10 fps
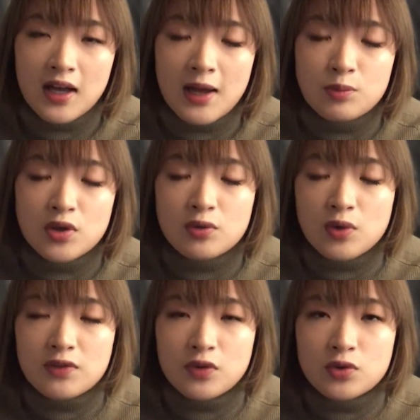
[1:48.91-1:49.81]
I'm really
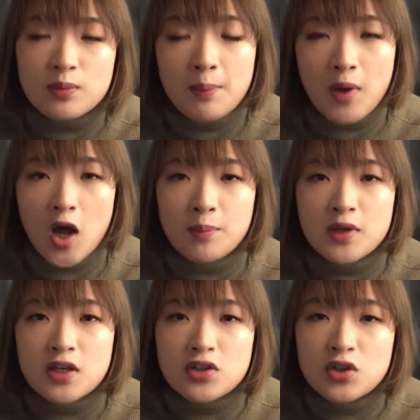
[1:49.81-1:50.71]
grateful to my mom.
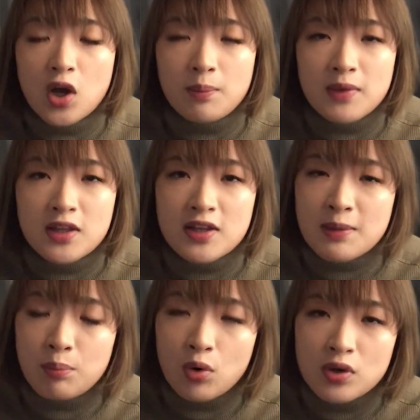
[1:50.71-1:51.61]
She taught me the
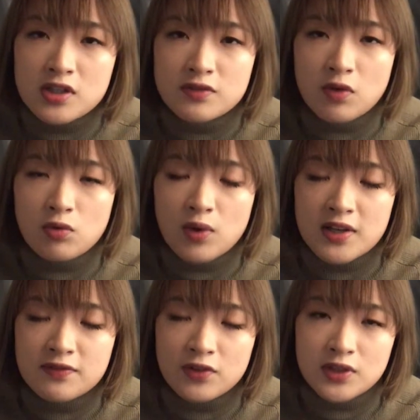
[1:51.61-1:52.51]
importance of
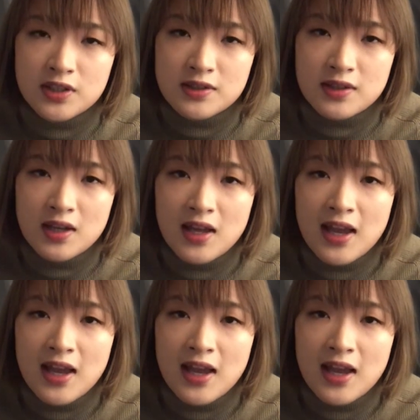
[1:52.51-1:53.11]
gratefulness